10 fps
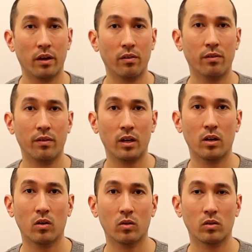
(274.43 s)
in the
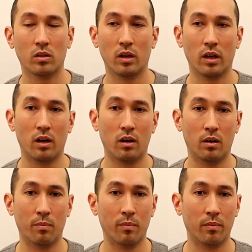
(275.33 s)
videos
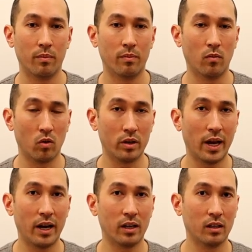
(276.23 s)
um,
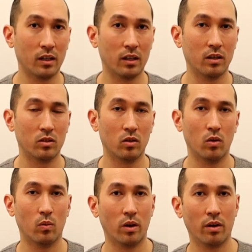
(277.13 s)
organically.
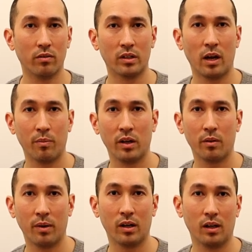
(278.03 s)
So whatever's happening
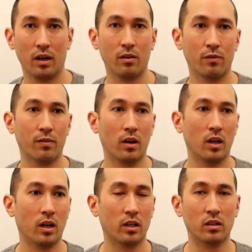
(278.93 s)
in my life,
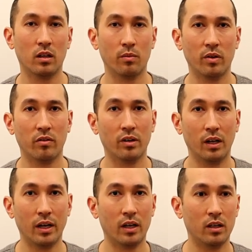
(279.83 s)
it's going to be
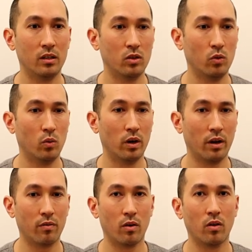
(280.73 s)
related to
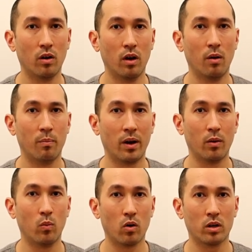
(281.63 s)
whatever
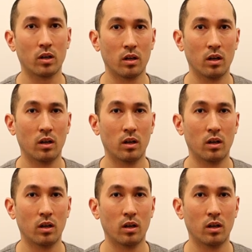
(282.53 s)
my work